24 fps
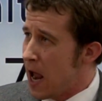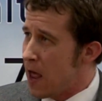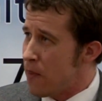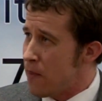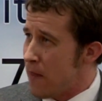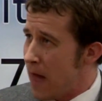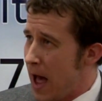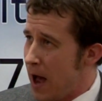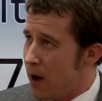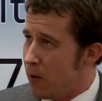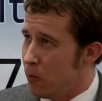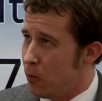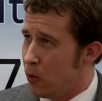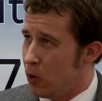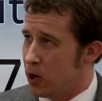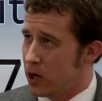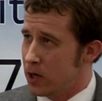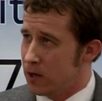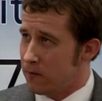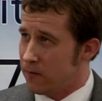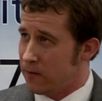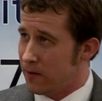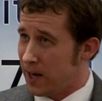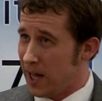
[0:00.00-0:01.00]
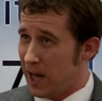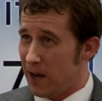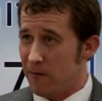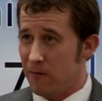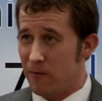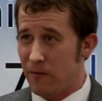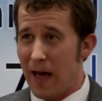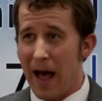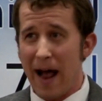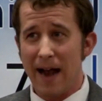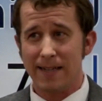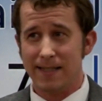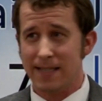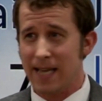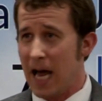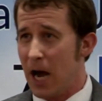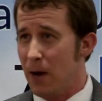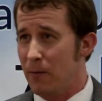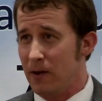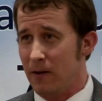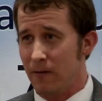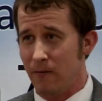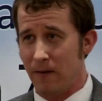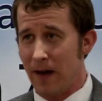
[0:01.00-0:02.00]
and that word of love, that's
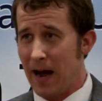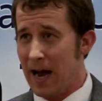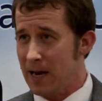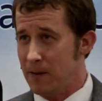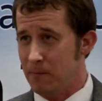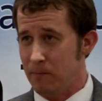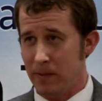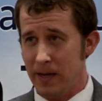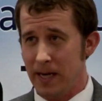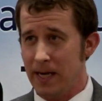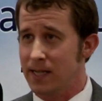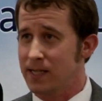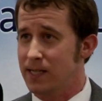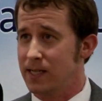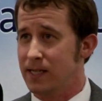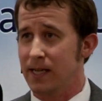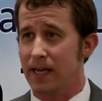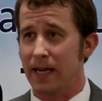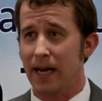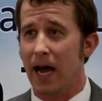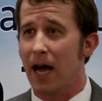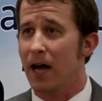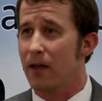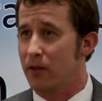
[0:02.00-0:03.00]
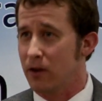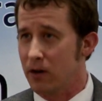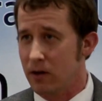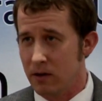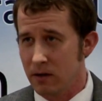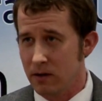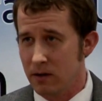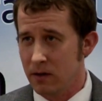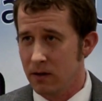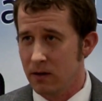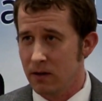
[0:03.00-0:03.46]
how we find peace together.